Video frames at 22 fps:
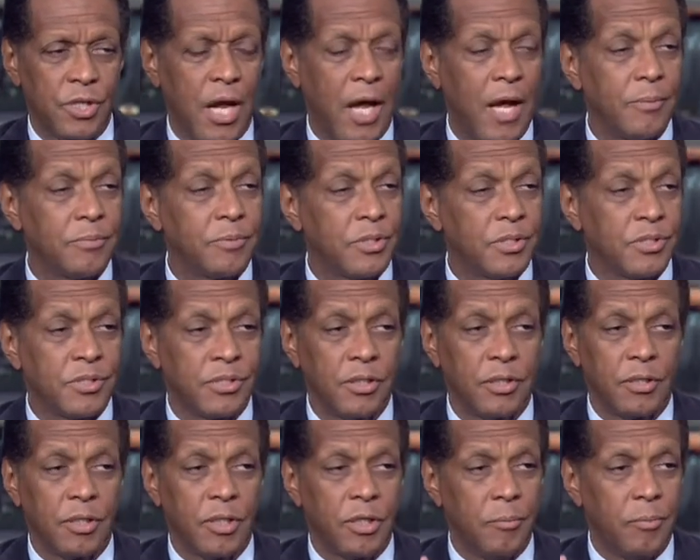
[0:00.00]
Jobs is
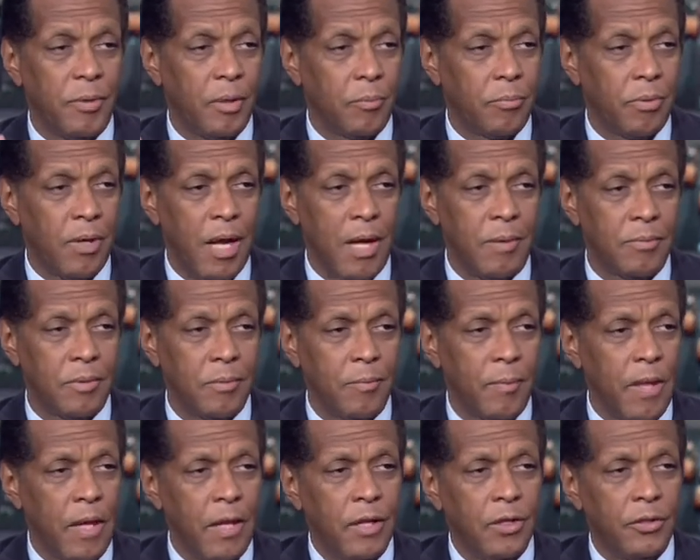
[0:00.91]
still going to be a
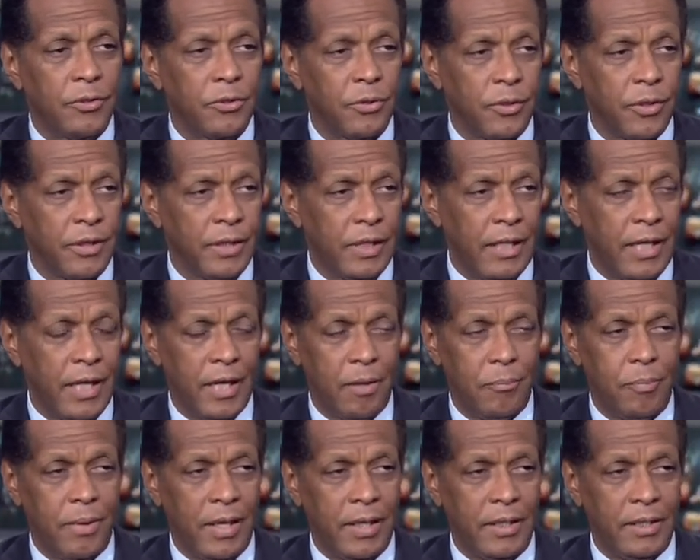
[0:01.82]
problem during the
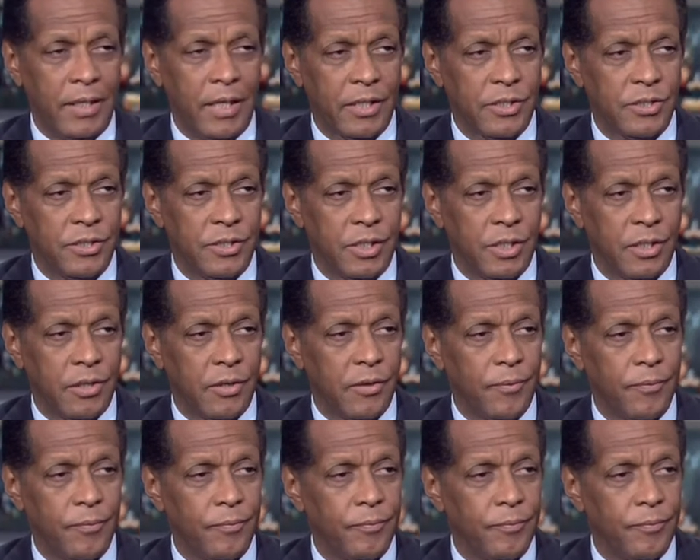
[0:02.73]
campaign next year.